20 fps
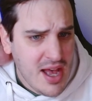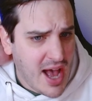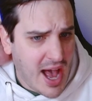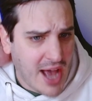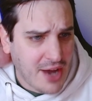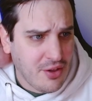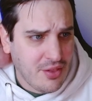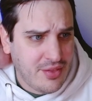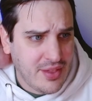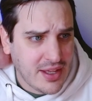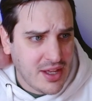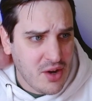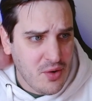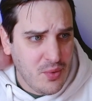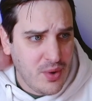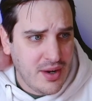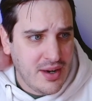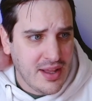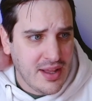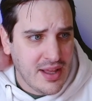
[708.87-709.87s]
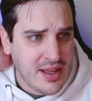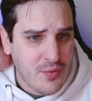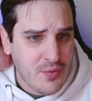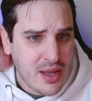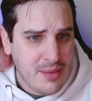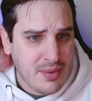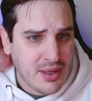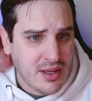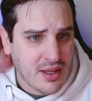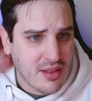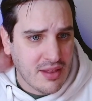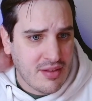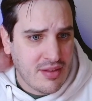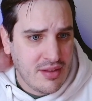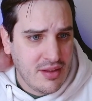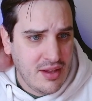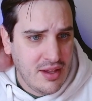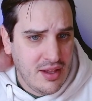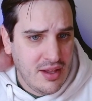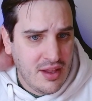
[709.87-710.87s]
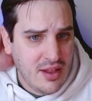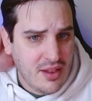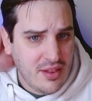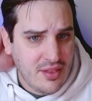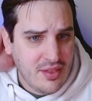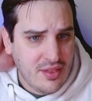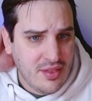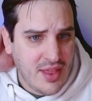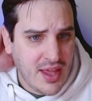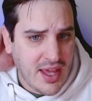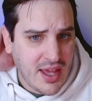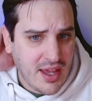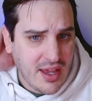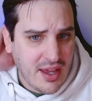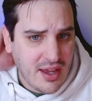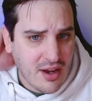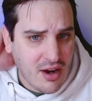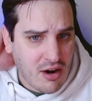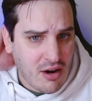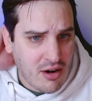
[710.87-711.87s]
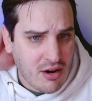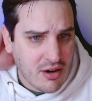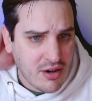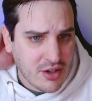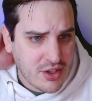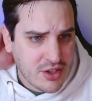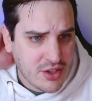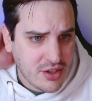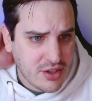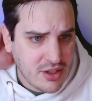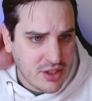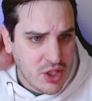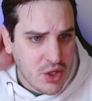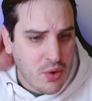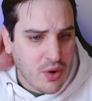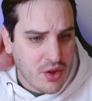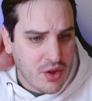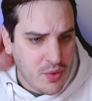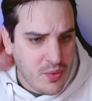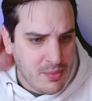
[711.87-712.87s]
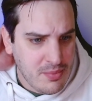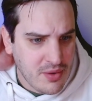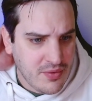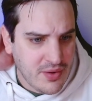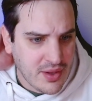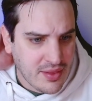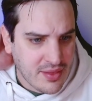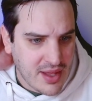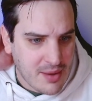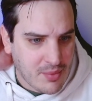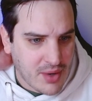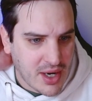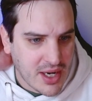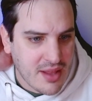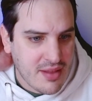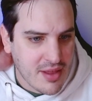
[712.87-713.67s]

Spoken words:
I don't think it would anyway, because you're the one moving them, right?